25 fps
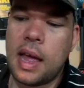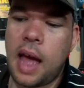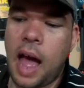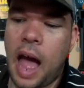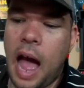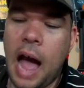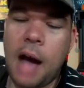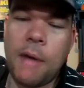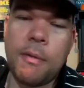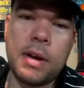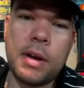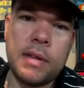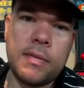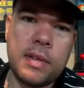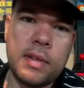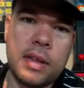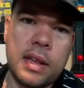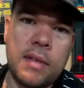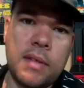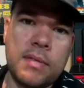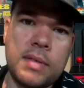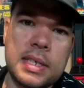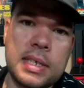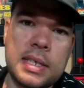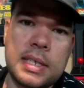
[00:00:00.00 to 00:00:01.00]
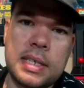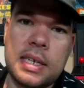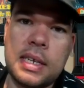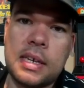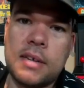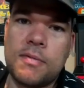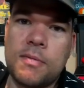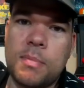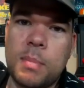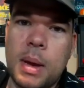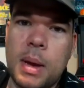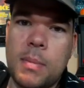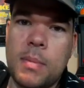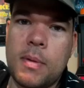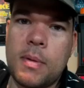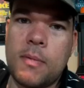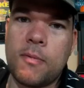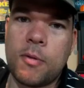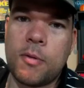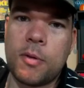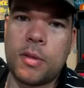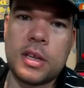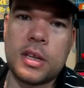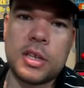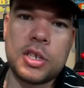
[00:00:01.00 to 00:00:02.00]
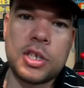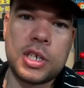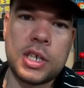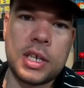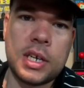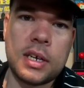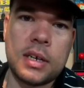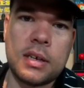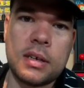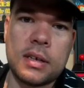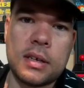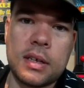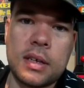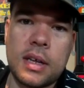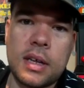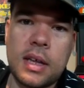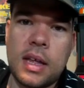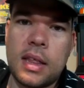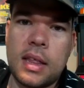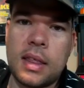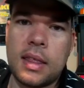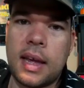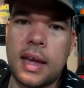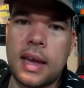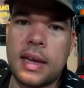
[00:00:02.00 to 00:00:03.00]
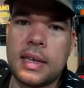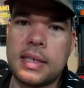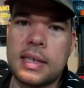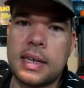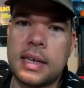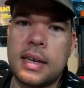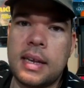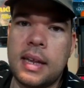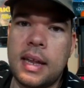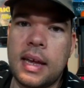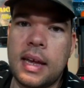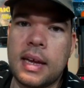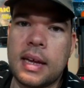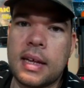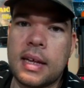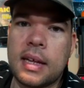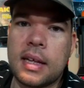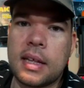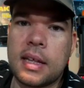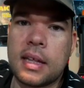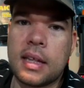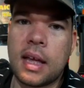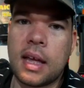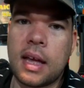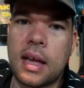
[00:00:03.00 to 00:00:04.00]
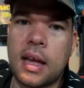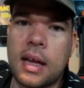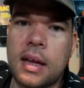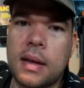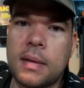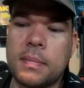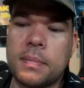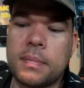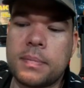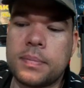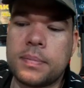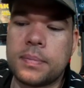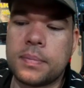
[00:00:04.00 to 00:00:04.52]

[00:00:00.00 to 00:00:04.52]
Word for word: I would even love to see if maybe for this year they did like um,